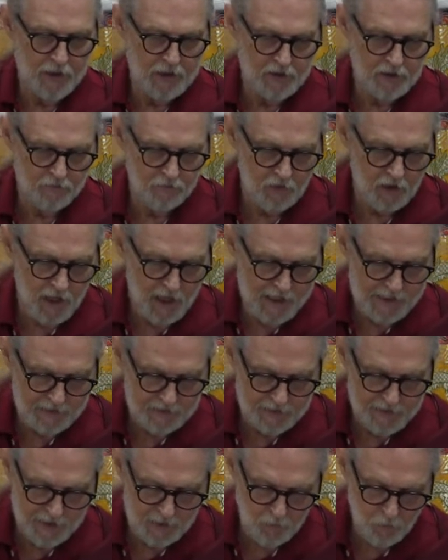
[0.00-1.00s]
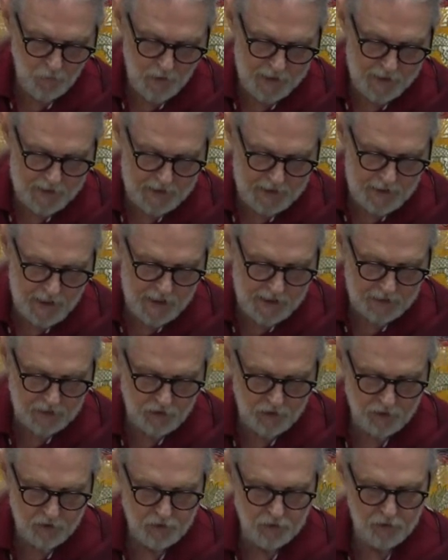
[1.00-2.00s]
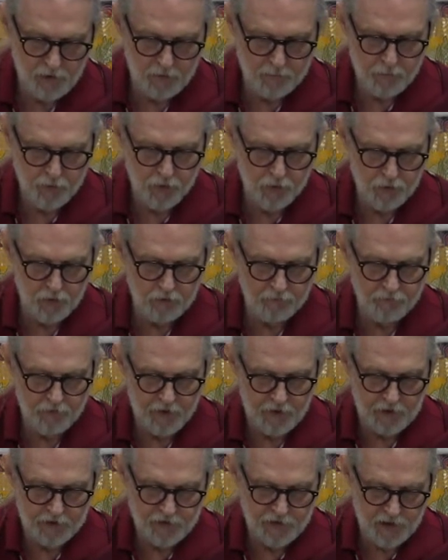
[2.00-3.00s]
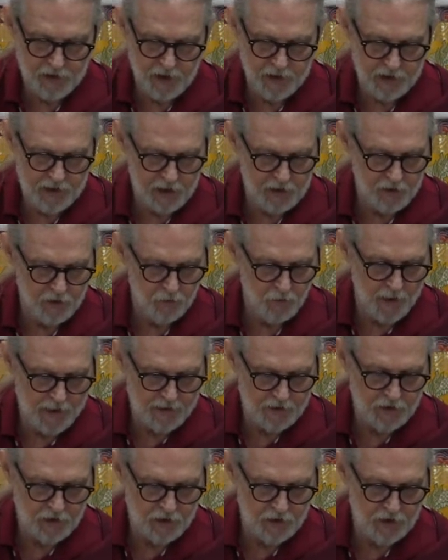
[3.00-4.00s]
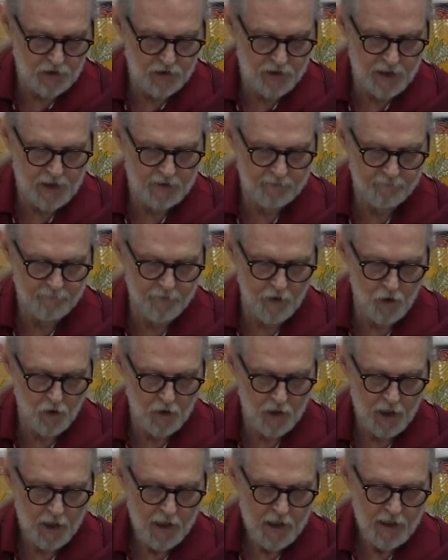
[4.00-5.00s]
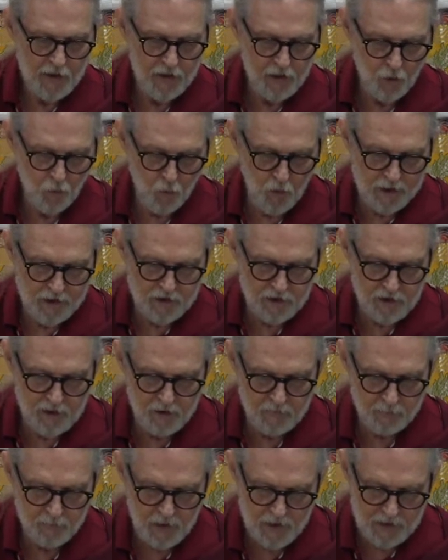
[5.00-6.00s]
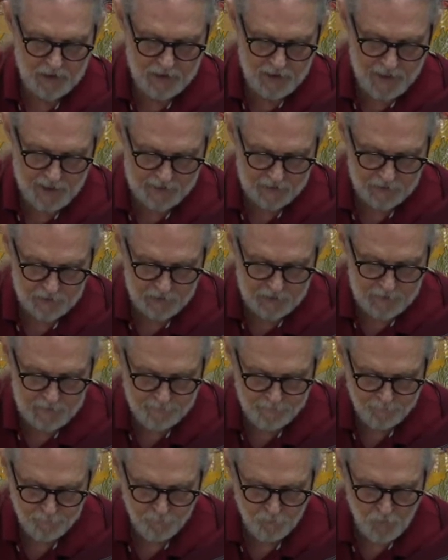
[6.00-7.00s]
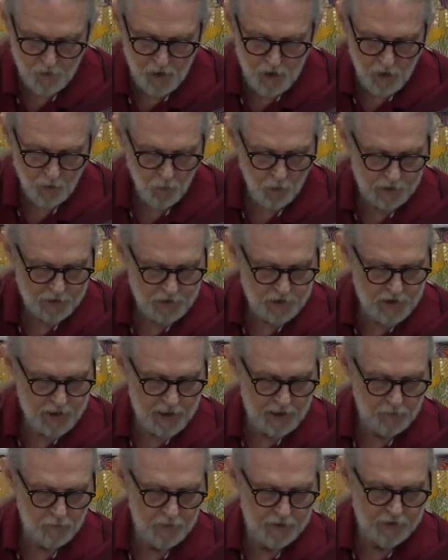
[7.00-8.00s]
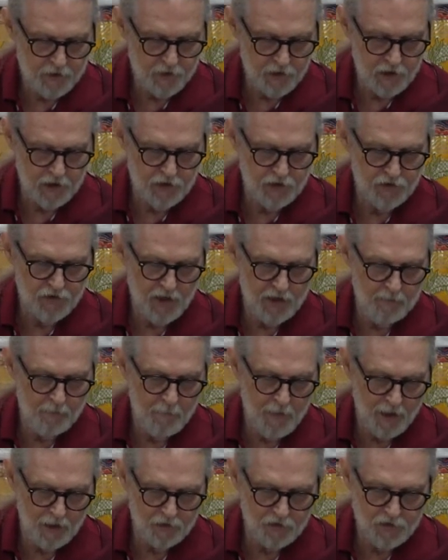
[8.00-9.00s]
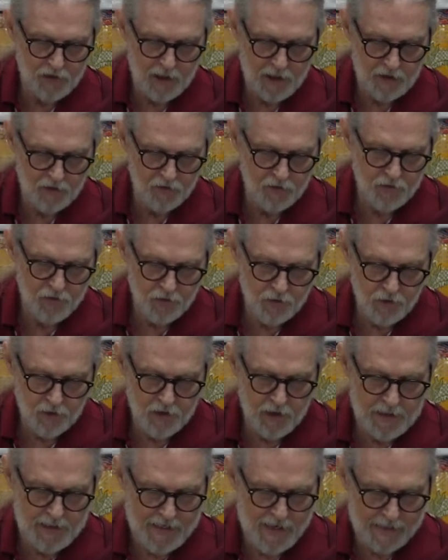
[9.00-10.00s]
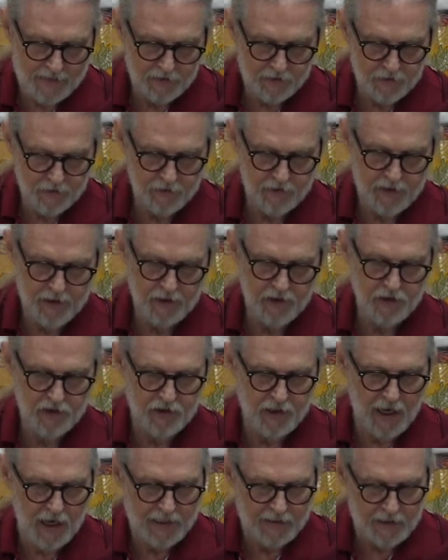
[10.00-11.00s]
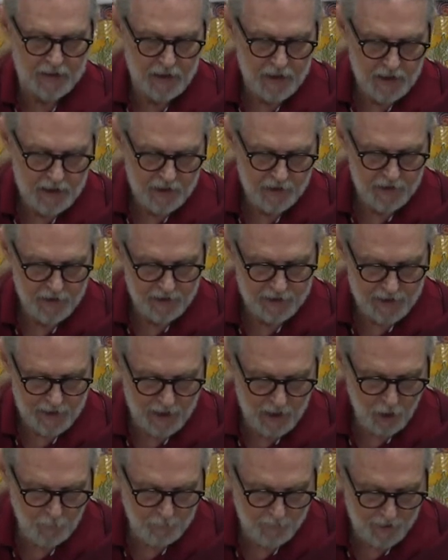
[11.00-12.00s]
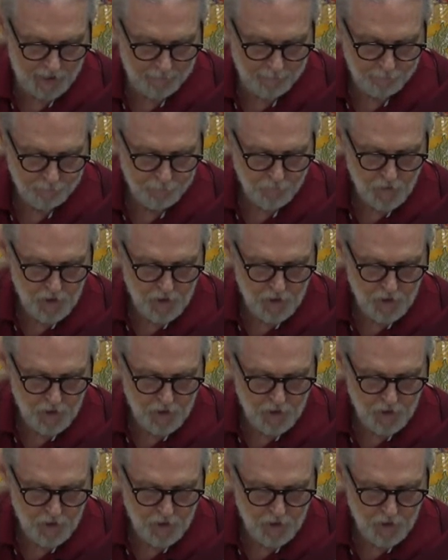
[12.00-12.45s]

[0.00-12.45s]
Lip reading: rays of light that radiate to the pure fields in the 10 directions and invoke the wisdom nectar, which then returns and melts into the nectar inside the kalpa.